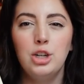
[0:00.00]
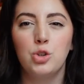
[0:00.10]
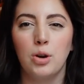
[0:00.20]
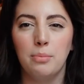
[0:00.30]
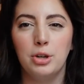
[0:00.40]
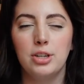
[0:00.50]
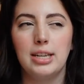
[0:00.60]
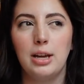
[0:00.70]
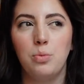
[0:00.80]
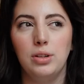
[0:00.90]
short books
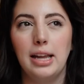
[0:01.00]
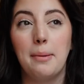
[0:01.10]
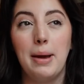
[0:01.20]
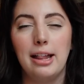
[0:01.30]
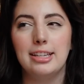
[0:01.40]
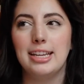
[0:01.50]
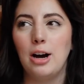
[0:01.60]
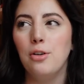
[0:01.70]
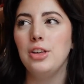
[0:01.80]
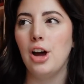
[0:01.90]
and will like balance
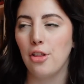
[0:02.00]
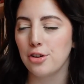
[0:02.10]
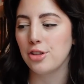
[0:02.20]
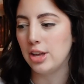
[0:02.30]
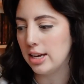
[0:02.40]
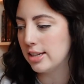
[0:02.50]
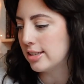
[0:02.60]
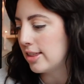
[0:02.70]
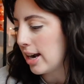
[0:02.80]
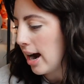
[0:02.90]
out the other things
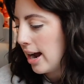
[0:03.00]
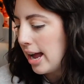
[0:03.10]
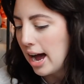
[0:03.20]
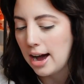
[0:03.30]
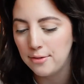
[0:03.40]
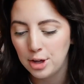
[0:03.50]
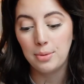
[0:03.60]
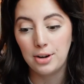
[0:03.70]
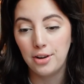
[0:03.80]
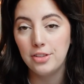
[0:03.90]
that I have
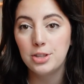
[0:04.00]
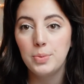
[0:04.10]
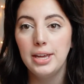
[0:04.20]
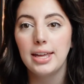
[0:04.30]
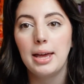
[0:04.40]
going on this week.